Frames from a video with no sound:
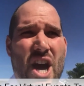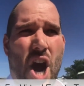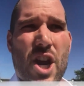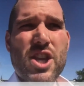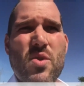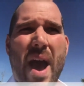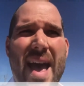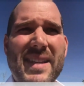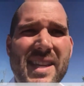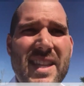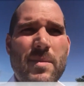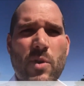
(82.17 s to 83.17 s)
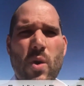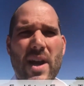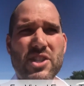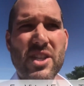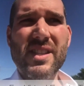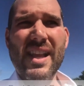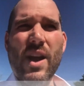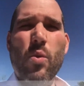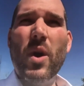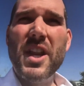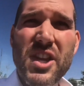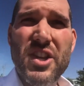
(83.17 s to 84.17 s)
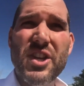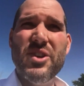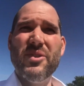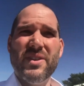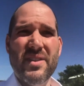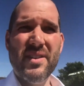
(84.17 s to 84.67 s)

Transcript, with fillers: are you asking them questions like, what do you do?